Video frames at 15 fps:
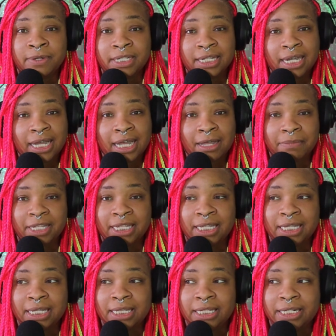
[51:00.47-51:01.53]
to hop
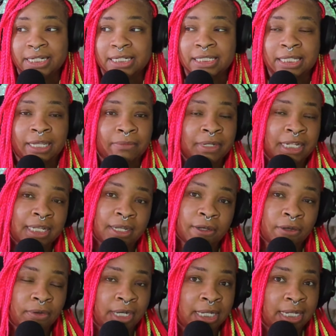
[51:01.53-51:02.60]
in, just let me
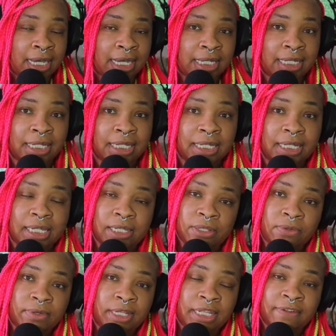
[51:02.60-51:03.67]
know and I can get
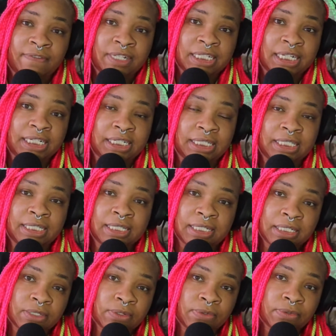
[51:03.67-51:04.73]
you an invitation to
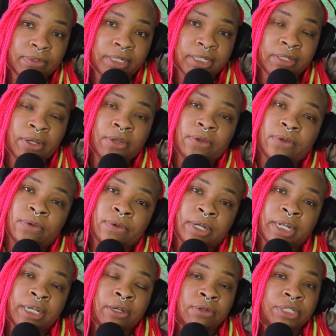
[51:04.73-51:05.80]
Discord,
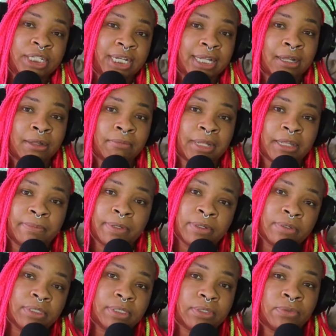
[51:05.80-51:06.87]
or go check out my
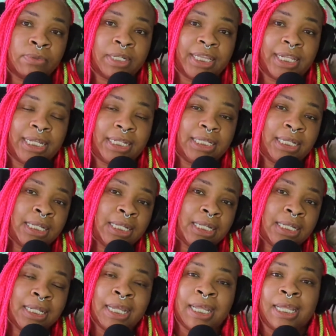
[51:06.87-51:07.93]
posts on
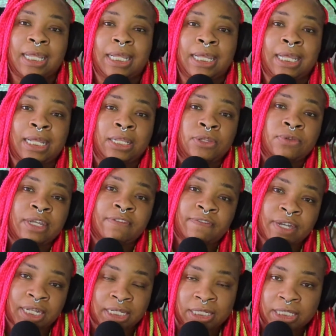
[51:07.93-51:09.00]
LinkedIn and you can
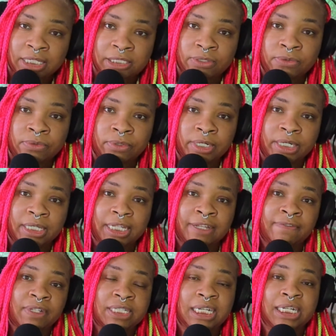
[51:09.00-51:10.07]
find a Discord
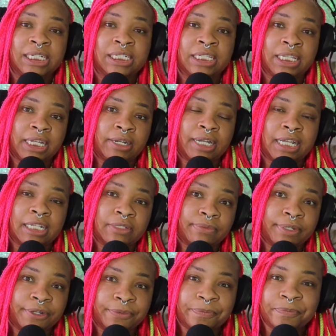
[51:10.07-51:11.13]
invitation there as
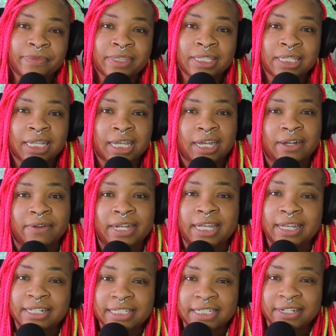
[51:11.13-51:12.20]
well. All right,
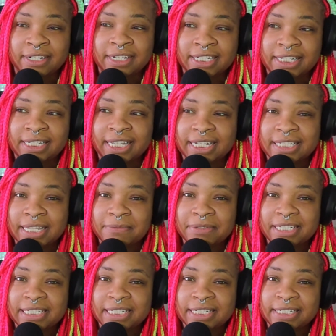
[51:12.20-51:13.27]
I'll see y'all in the next
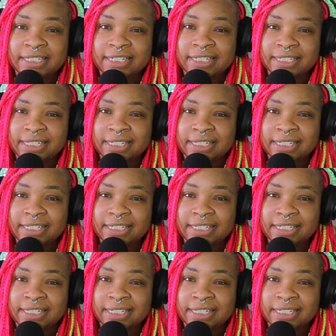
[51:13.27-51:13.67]
episode.